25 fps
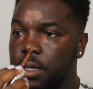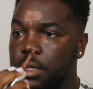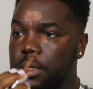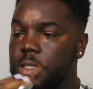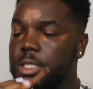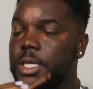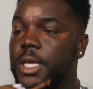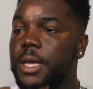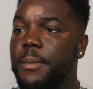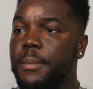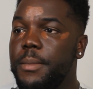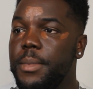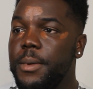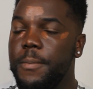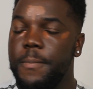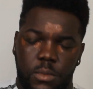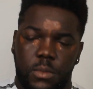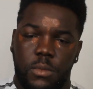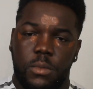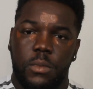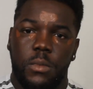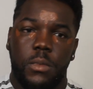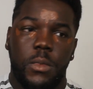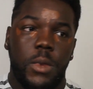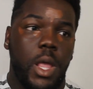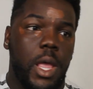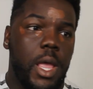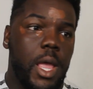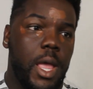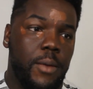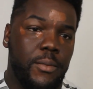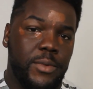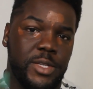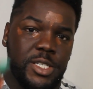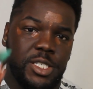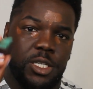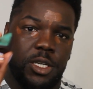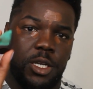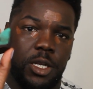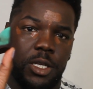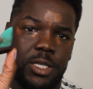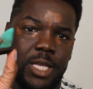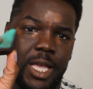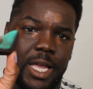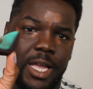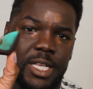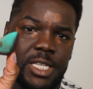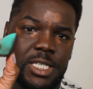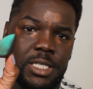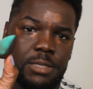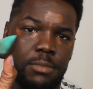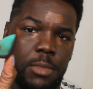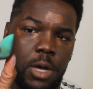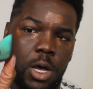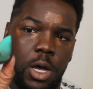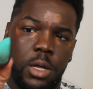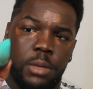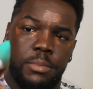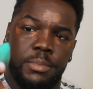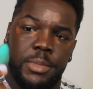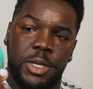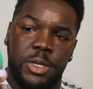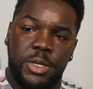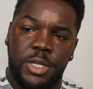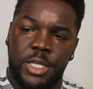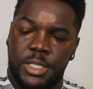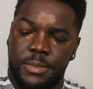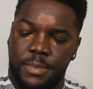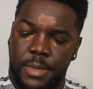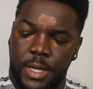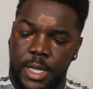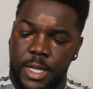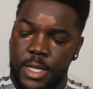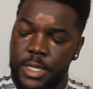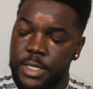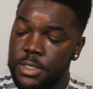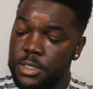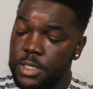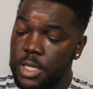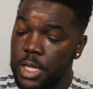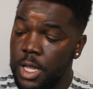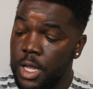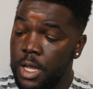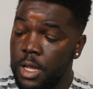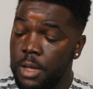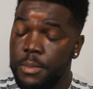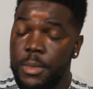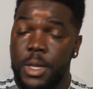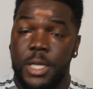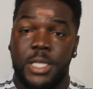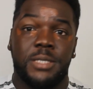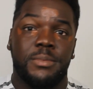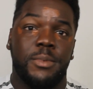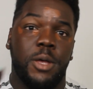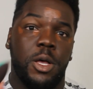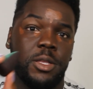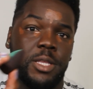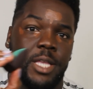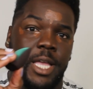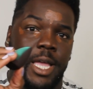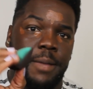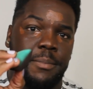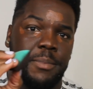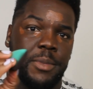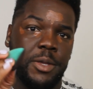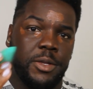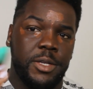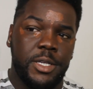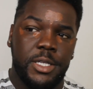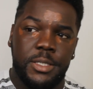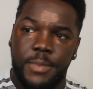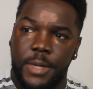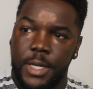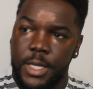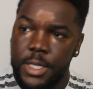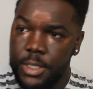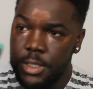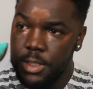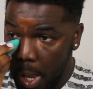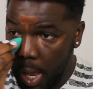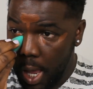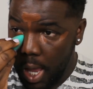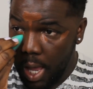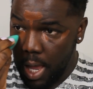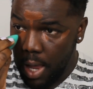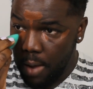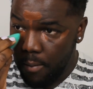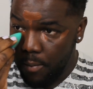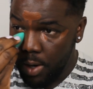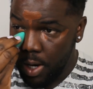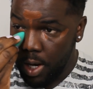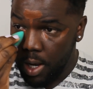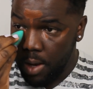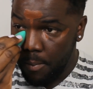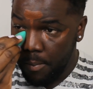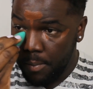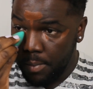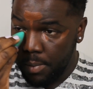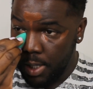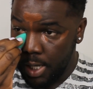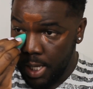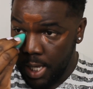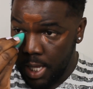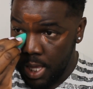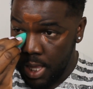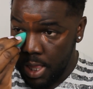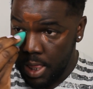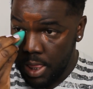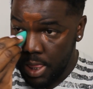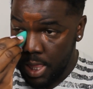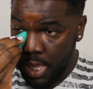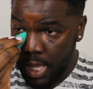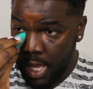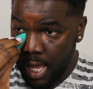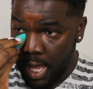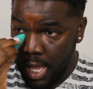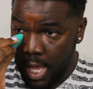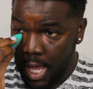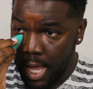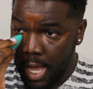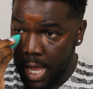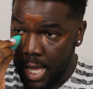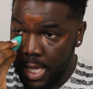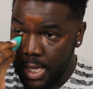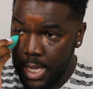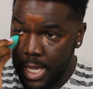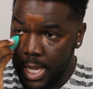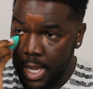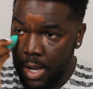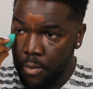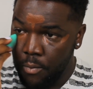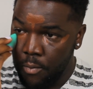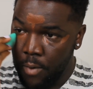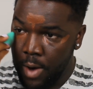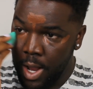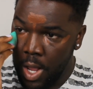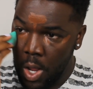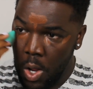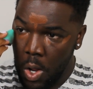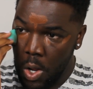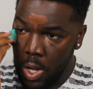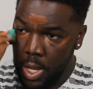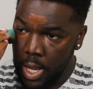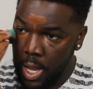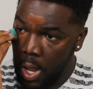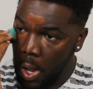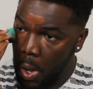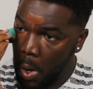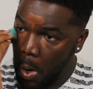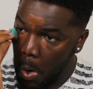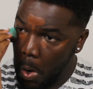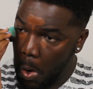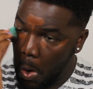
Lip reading: tip. And we're just going to take a small beauty sponge, a small damp beauty sponge, and we're going to blend that highlight right on out.